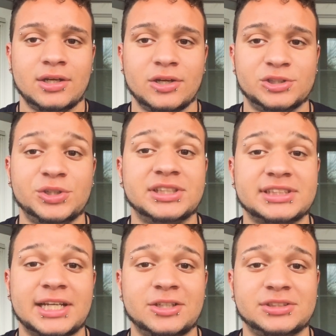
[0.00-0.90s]
or to the
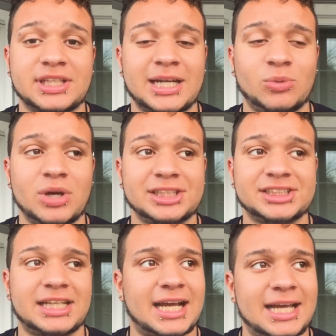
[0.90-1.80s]
standards that I wish,
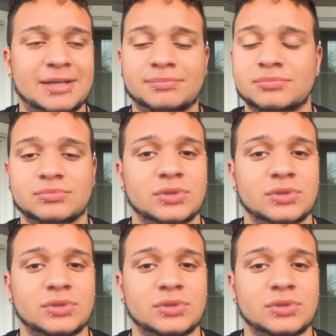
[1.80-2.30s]
then I am